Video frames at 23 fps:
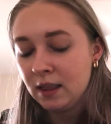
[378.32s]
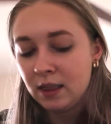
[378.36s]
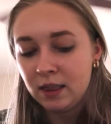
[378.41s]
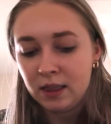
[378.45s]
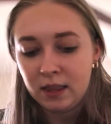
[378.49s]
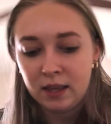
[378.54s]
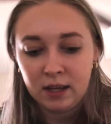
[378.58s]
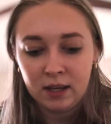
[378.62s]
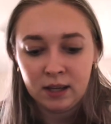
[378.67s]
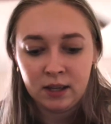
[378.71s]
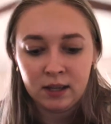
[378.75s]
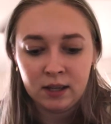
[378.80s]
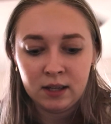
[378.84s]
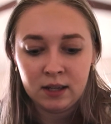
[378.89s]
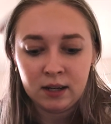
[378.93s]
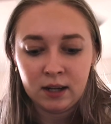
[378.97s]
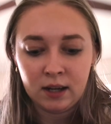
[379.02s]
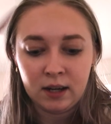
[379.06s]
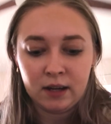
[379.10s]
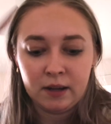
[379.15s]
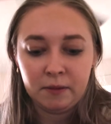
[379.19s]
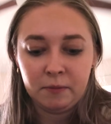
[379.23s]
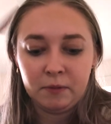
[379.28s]
Then
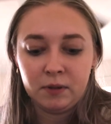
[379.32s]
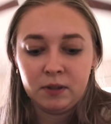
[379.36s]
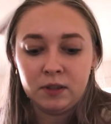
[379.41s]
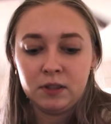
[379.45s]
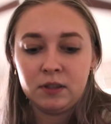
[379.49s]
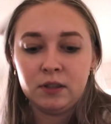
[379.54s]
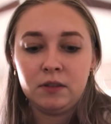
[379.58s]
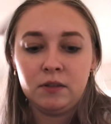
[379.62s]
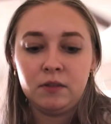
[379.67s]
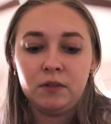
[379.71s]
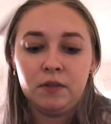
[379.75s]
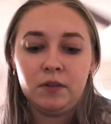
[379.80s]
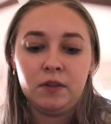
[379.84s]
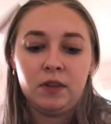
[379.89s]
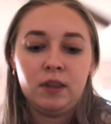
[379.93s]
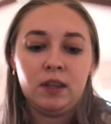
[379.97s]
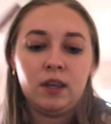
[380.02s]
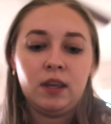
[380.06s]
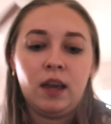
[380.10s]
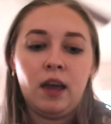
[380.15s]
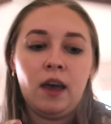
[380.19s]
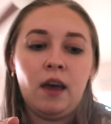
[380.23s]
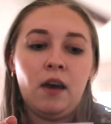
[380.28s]
I will do
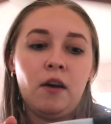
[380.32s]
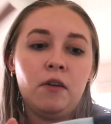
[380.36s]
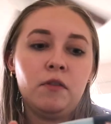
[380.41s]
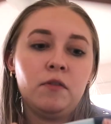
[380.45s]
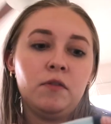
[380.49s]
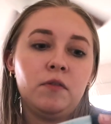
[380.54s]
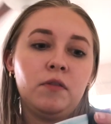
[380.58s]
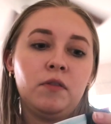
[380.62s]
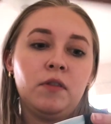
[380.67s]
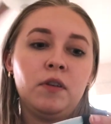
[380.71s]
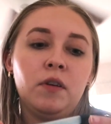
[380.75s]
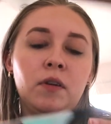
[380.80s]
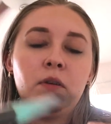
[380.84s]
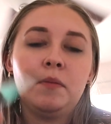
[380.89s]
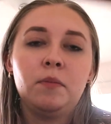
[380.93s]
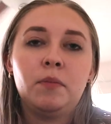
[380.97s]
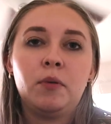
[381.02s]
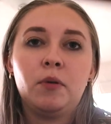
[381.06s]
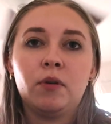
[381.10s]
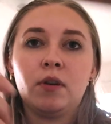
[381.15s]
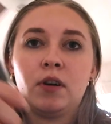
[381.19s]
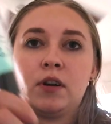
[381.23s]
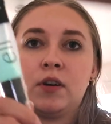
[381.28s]
the E L F
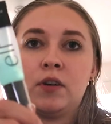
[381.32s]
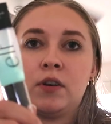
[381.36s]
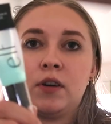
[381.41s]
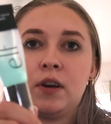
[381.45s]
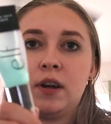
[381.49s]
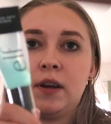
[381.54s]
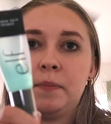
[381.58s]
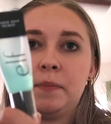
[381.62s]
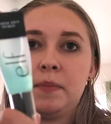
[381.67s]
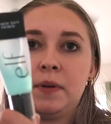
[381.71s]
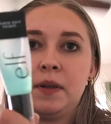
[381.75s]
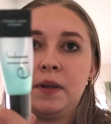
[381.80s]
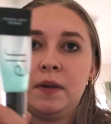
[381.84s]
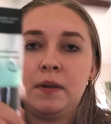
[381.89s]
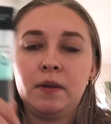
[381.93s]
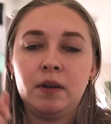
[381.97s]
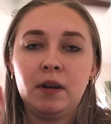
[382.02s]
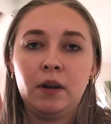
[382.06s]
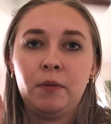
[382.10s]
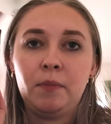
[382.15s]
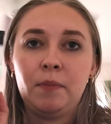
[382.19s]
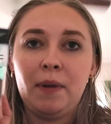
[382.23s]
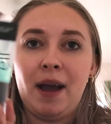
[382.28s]
Pore Grip,
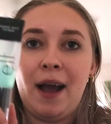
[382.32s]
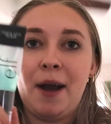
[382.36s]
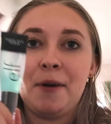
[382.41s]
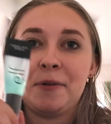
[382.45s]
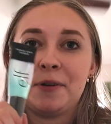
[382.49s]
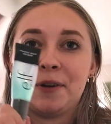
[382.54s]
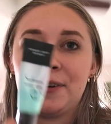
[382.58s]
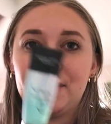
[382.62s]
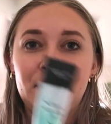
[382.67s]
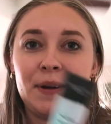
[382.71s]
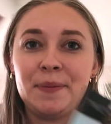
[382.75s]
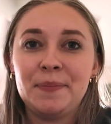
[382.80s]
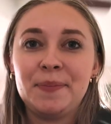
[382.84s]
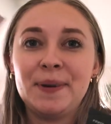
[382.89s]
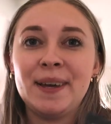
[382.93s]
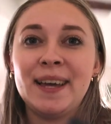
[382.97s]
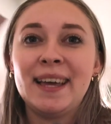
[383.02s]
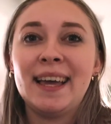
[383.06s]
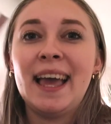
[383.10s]
no, Power Grip